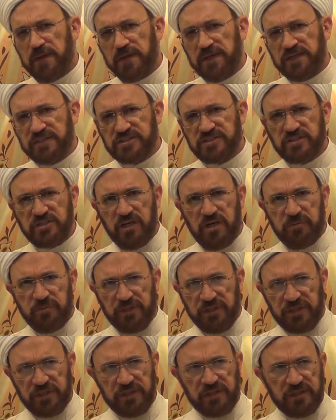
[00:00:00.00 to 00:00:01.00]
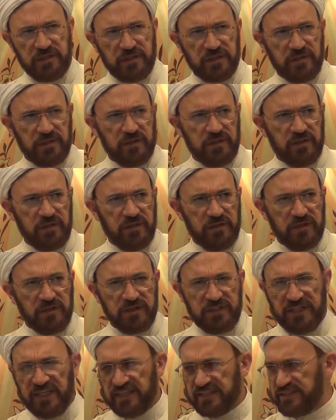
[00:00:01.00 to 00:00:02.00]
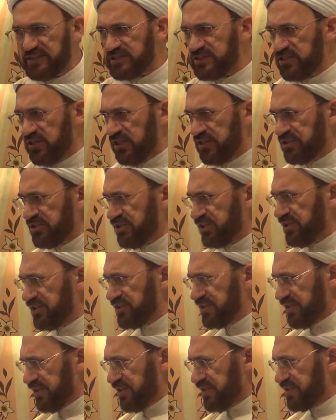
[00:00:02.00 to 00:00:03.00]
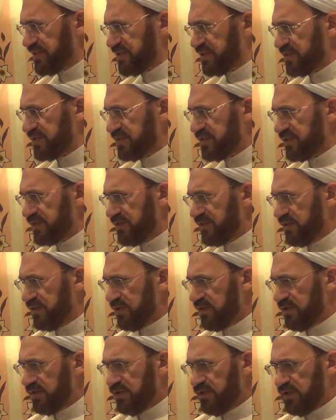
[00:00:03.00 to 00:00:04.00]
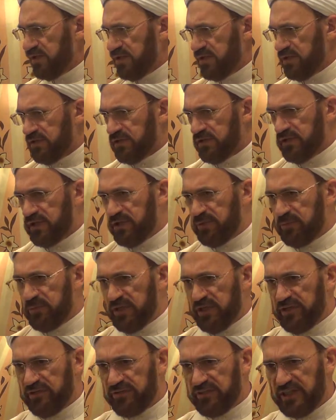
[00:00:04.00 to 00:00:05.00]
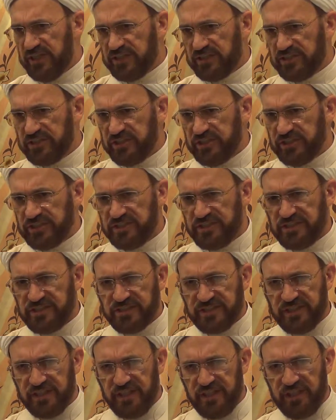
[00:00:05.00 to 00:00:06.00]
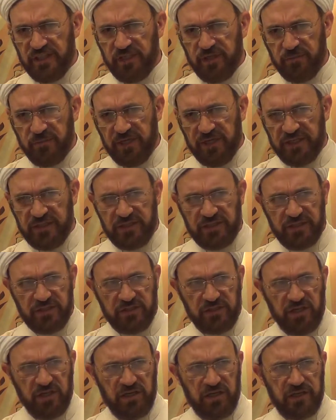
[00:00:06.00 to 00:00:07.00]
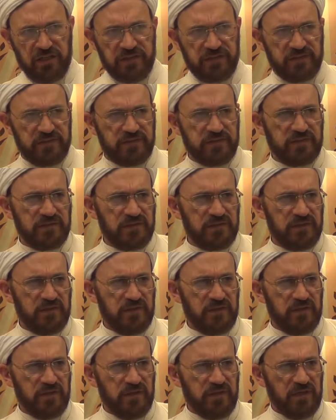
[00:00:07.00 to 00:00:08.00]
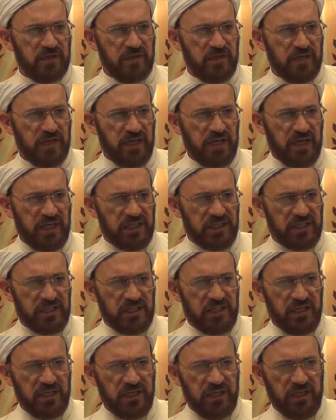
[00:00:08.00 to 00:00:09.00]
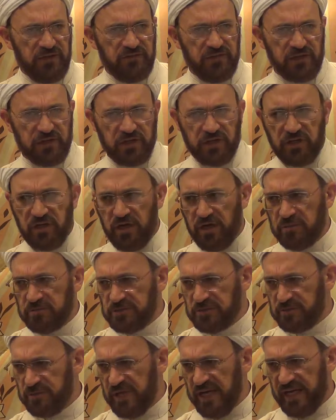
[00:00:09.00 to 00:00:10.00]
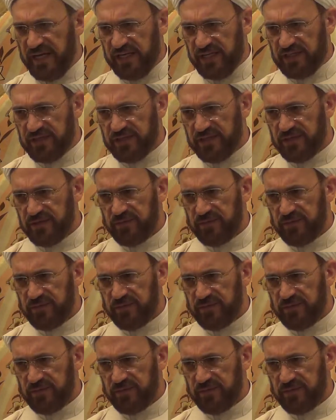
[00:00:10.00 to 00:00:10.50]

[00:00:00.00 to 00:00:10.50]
is coming. That is not Jesus. They believe that Jesus came and he died and he never comes back.